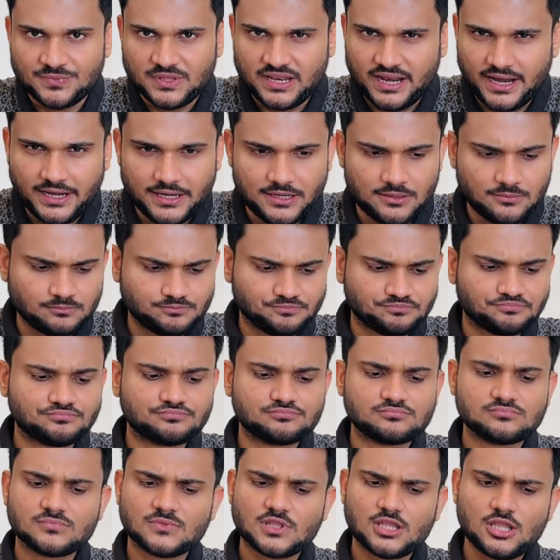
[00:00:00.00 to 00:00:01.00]
right?
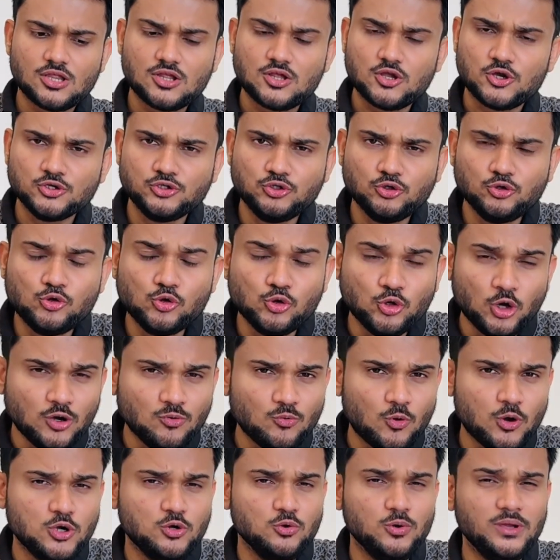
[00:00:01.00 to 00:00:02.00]
You do not
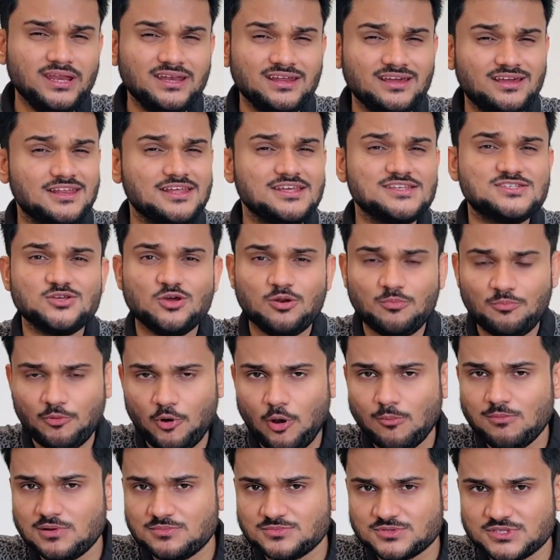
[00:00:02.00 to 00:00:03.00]
want to increase your
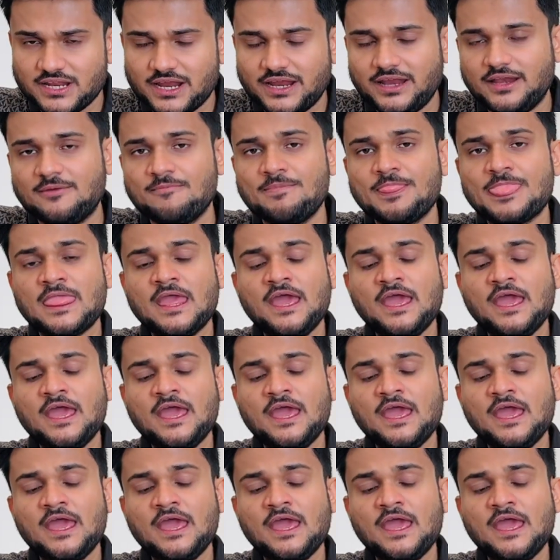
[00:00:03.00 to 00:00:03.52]
problems, right?